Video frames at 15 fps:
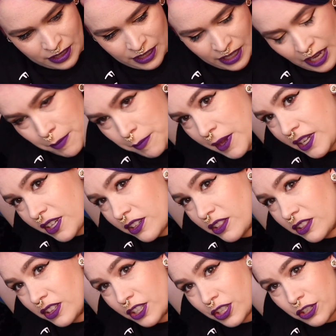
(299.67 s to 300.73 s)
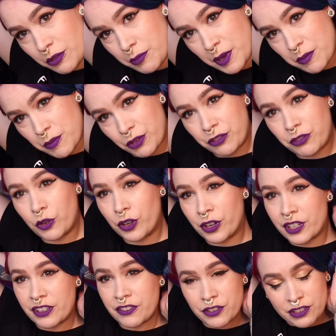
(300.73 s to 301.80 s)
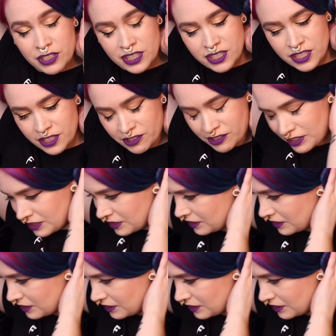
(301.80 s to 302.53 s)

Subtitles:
and make it a little bit more forward if you need to.